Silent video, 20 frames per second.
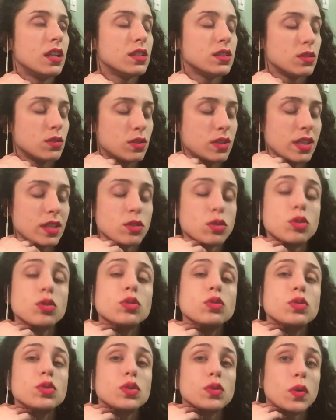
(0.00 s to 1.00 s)
stay
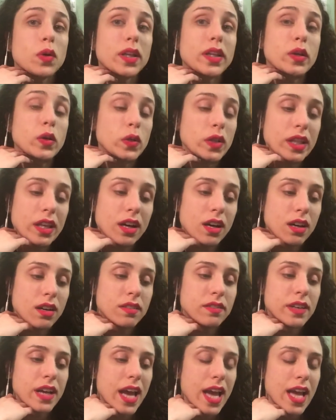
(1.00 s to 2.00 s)
true to what you
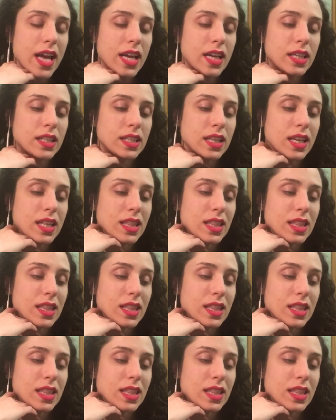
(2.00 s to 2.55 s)
love, and